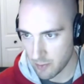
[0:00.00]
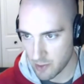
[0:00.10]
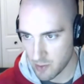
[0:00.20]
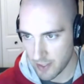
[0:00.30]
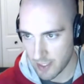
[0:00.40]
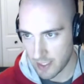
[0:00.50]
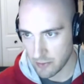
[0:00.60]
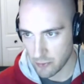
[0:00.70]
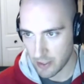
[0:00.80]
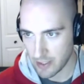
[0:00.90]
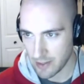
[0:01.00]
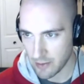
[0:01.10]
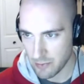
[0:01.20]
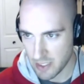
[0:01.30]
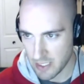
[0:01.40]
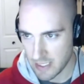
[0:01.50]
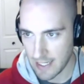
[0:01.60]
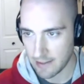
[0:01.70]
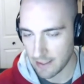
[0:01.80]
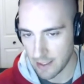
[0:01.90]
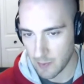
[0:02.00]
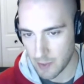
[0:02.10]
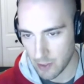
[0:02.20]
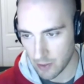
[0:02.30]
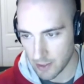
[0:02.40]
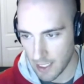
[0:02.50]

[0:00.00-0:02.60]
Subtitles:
which ran Android, and then there was this Italian company called